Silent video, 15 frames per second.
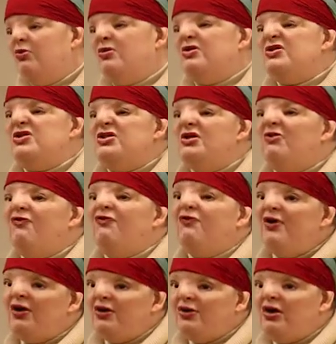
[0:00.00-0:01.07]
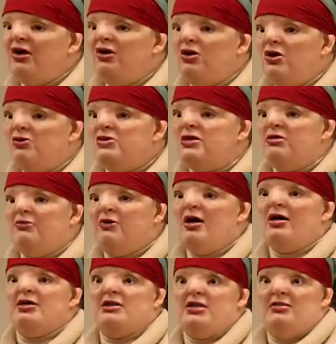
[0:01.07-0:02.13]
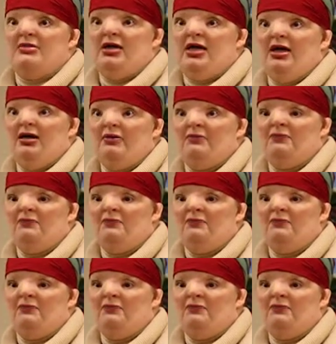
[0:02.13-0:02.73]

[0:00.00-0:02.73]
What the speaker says: We're still fairly close in proximity.